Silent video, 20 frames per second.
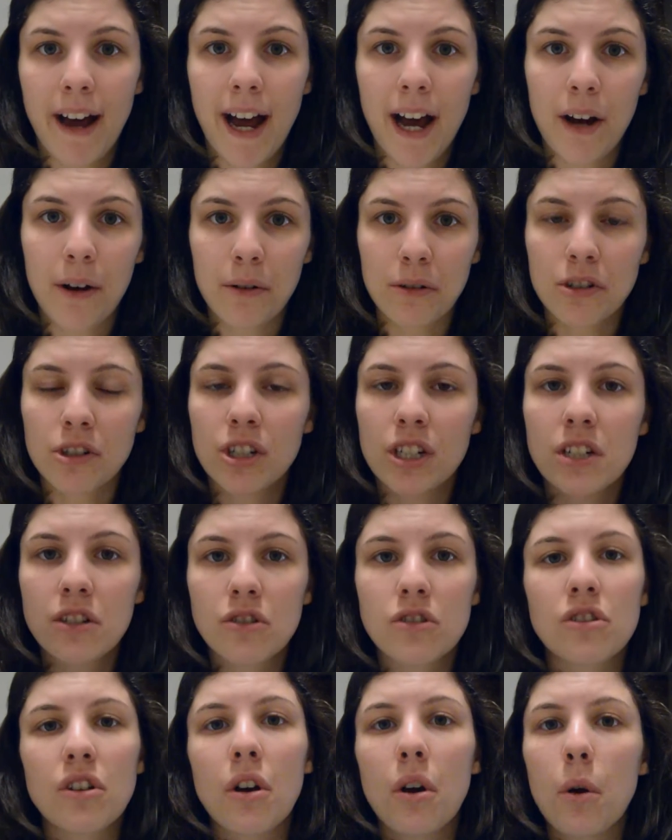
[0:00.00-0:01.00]
how she's
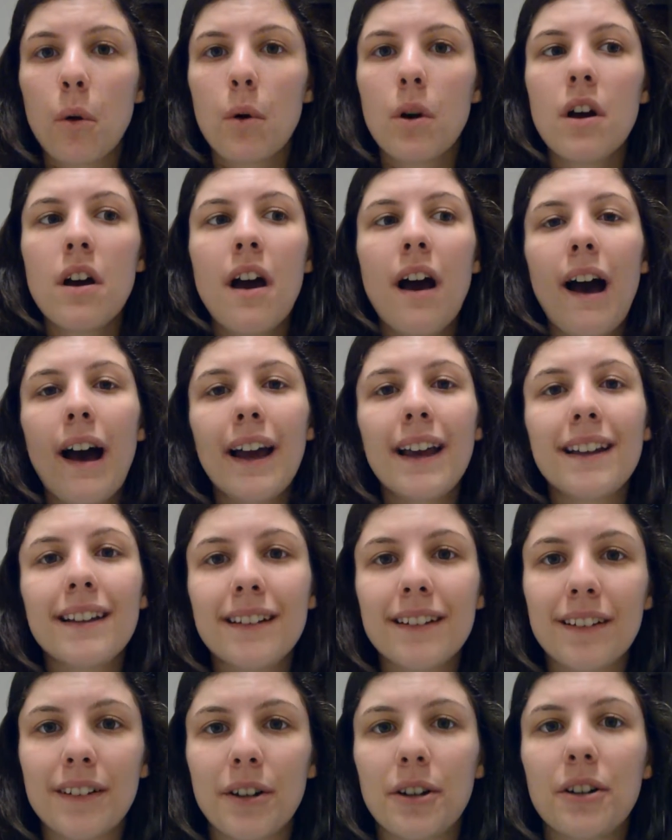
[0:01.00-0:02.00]
so
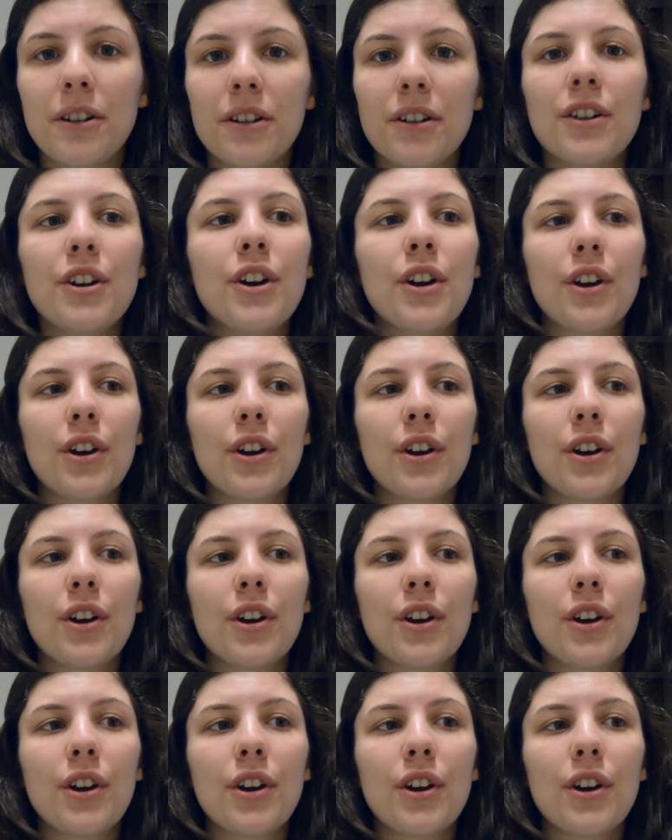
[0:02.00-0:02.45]
heightened, her